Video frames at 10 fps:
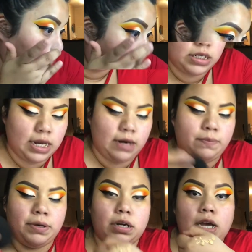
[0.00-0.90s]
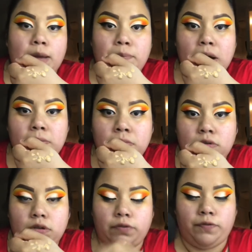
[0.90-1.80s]
Decided, but I popped
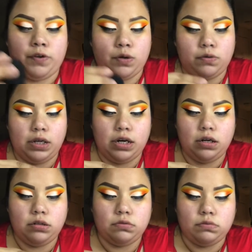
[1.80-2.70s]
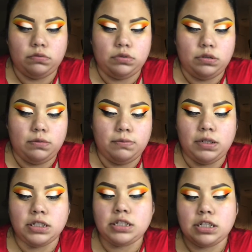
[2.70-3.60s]
a few here.
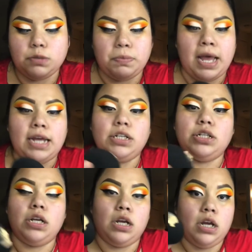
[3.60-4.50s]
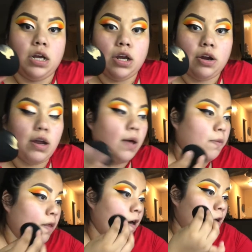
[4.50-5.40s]
That's the splash. Grab
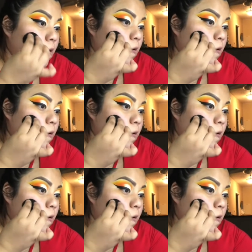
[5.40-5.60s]
that.